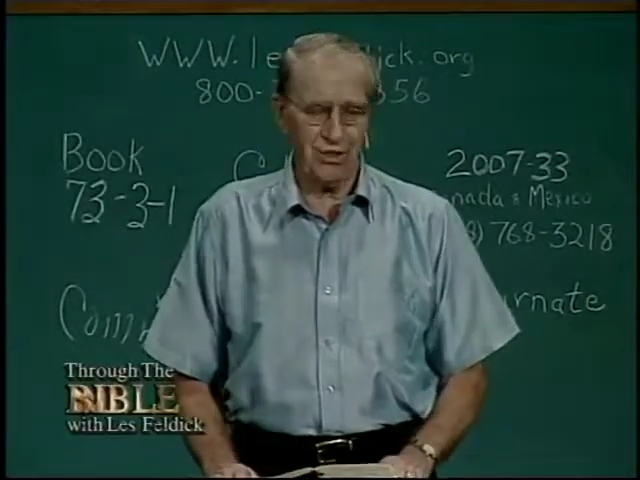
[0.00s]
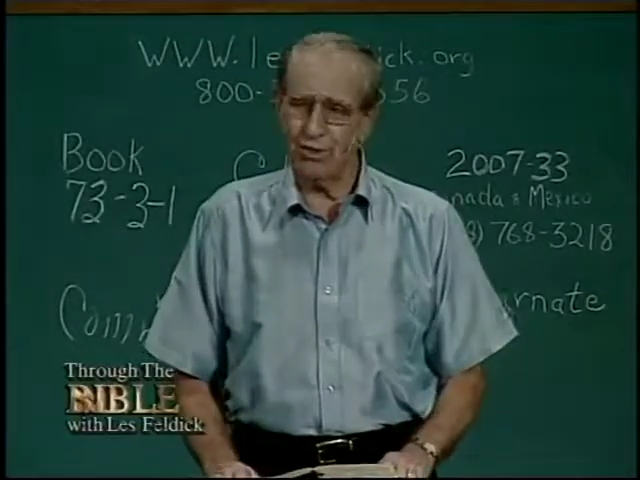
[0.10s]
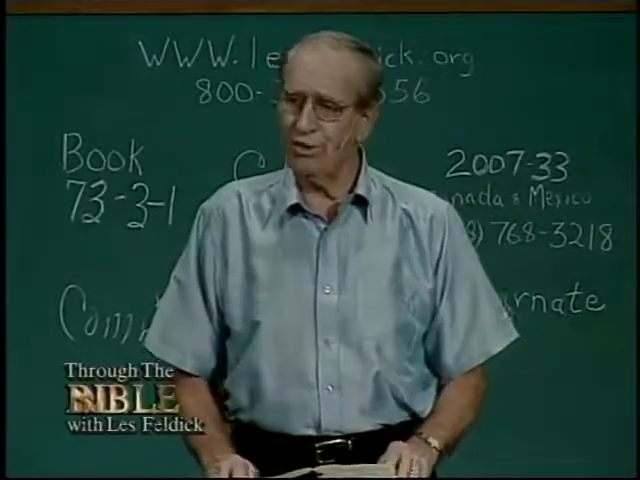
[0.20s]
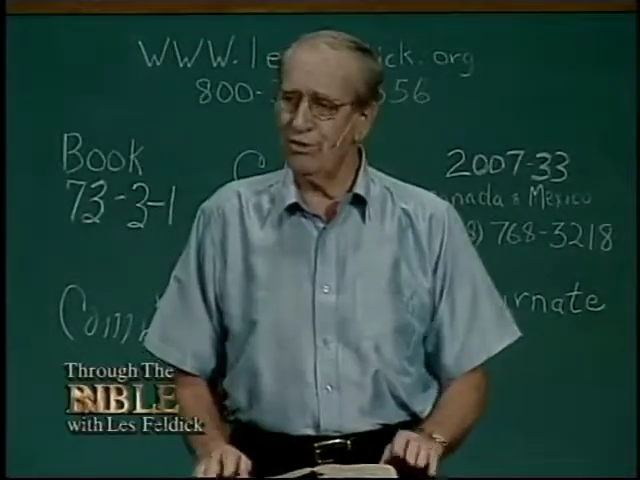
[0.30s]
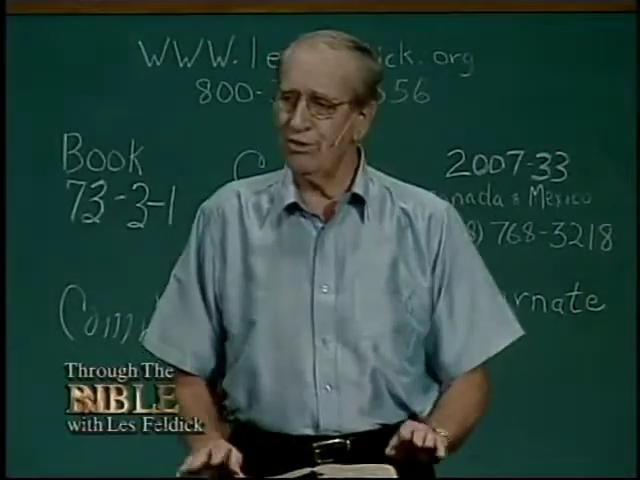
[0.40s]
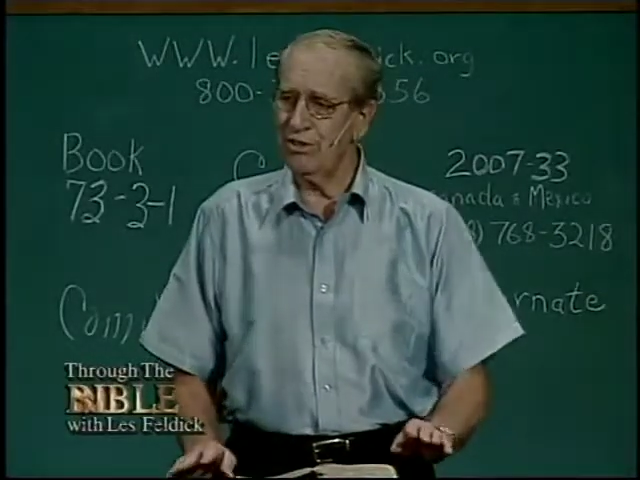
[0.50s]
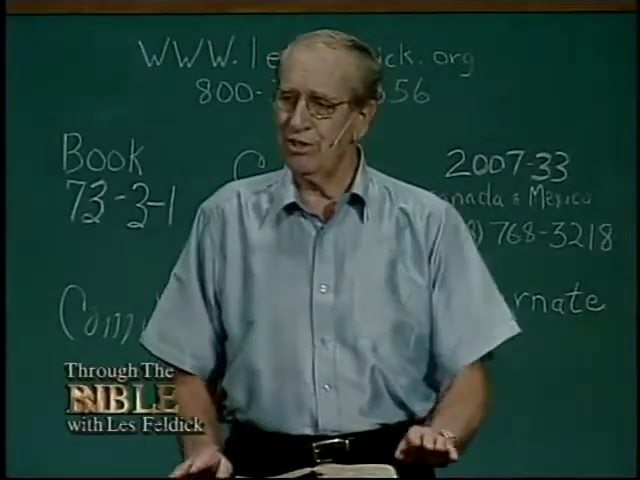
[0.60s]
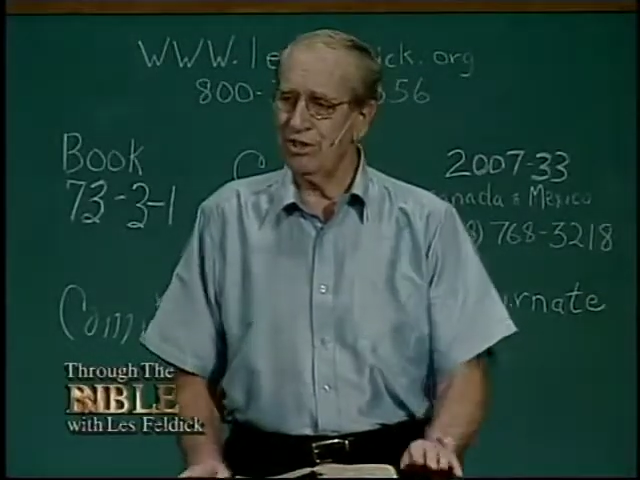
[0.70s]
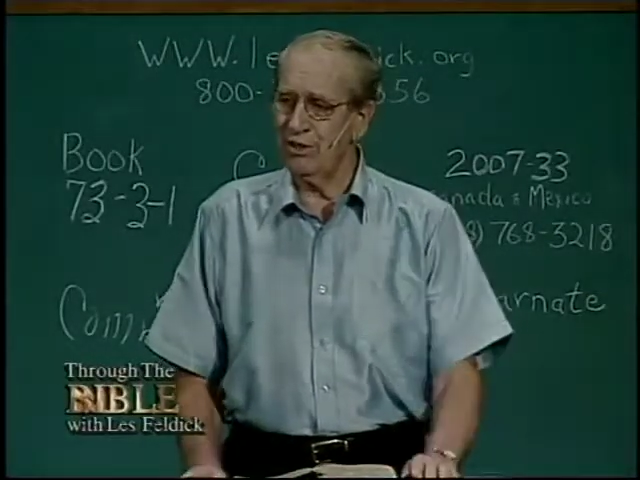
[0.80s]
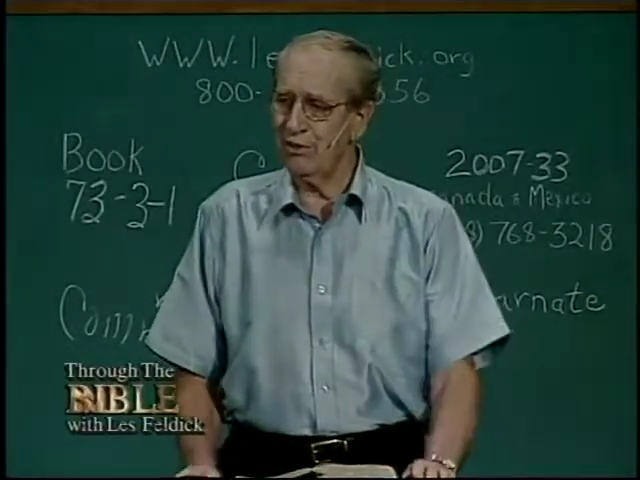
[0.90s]
over
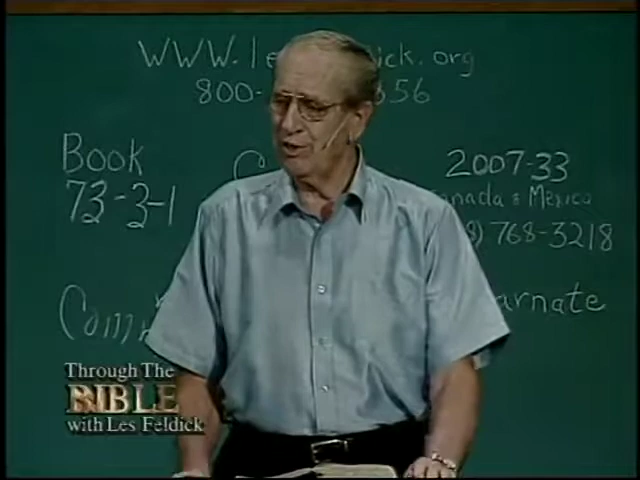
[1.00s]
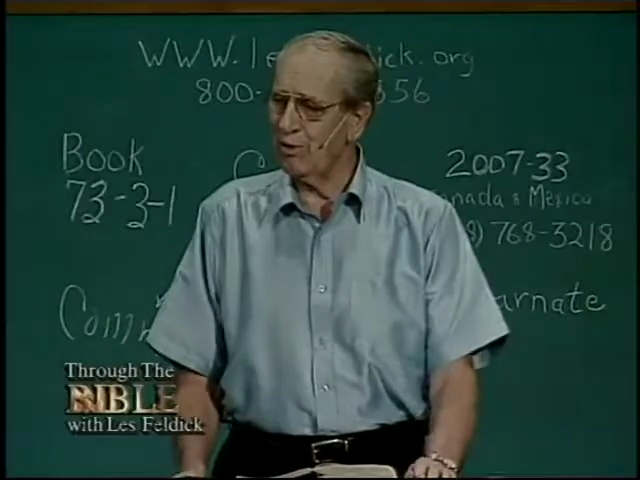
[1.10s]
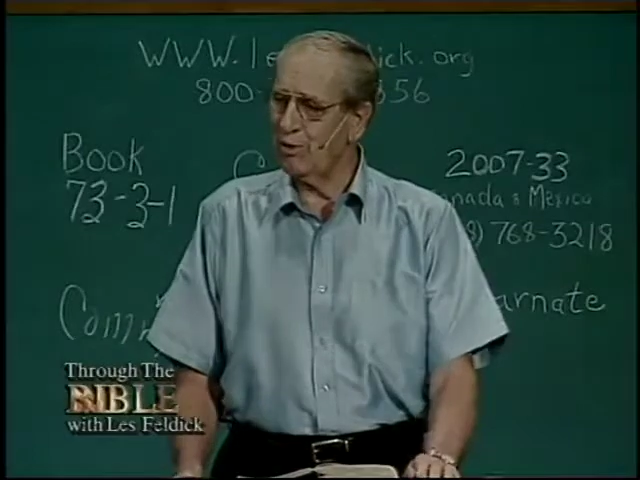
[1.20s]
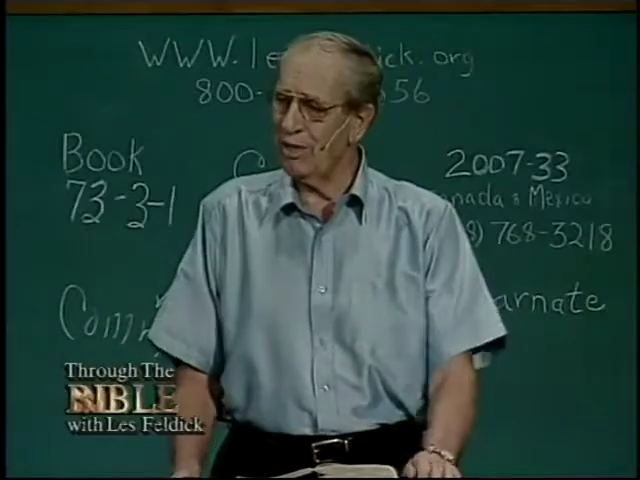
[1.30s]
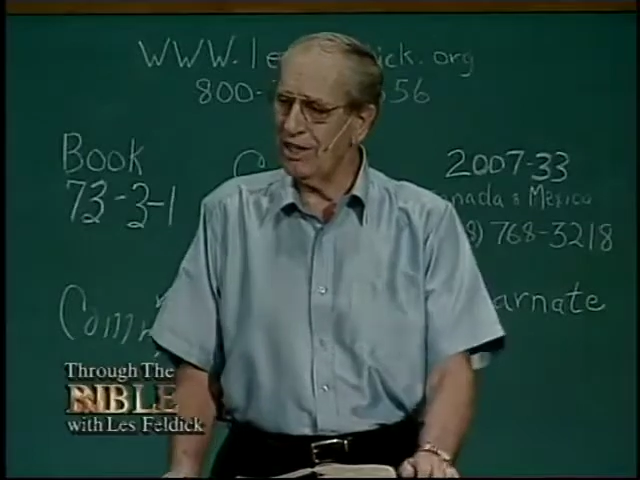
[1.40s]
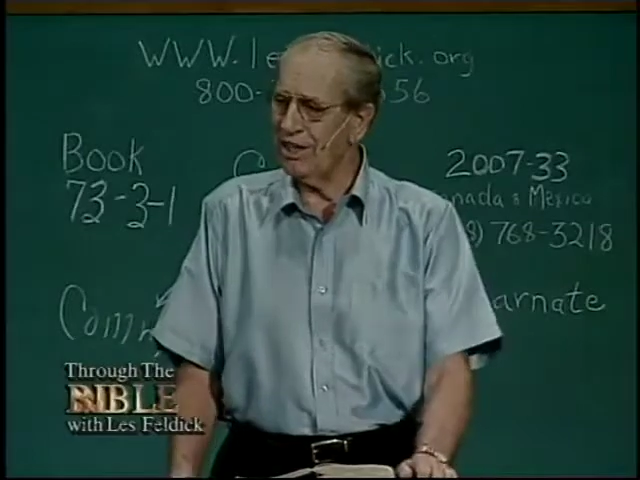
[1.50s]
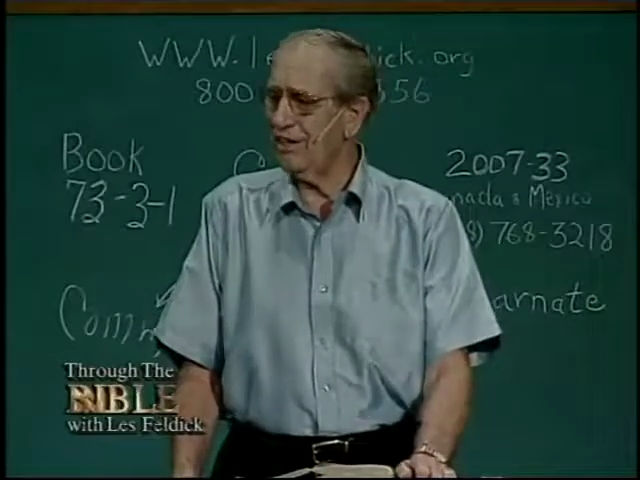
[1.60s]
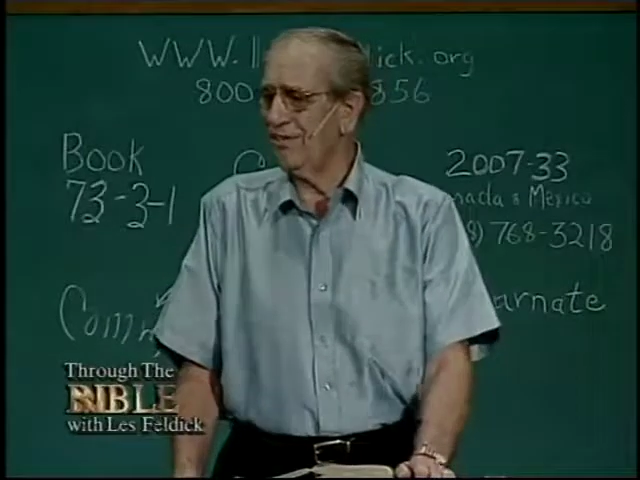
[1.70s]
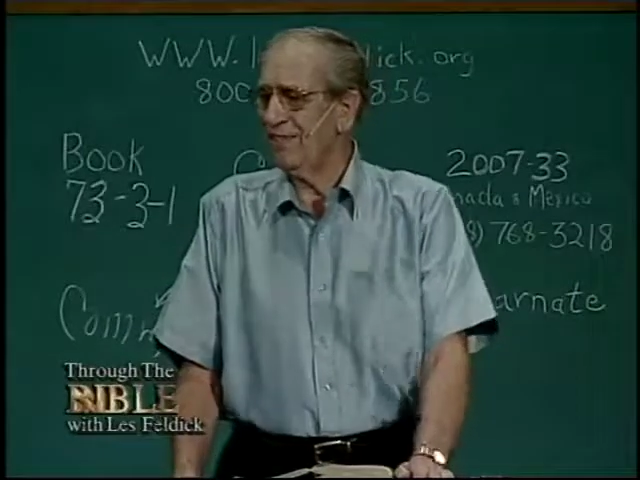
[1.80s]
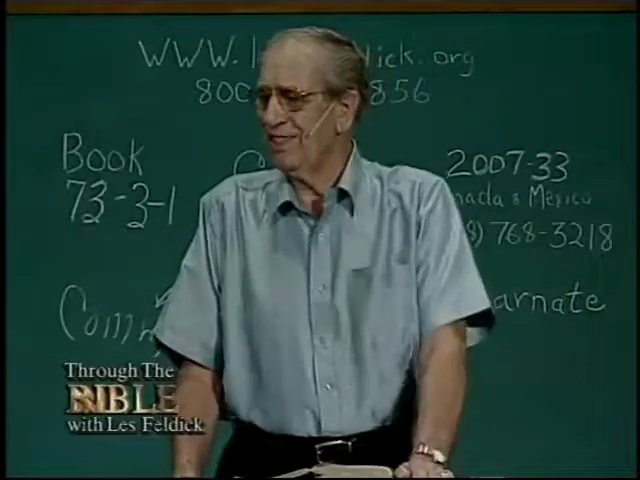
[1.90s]
and over. What
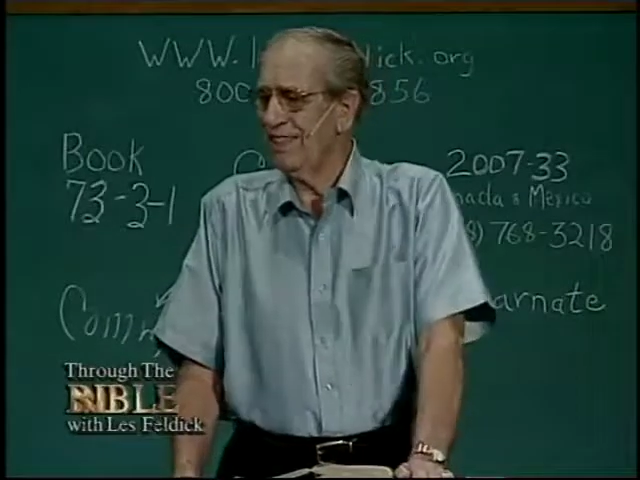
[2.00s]
if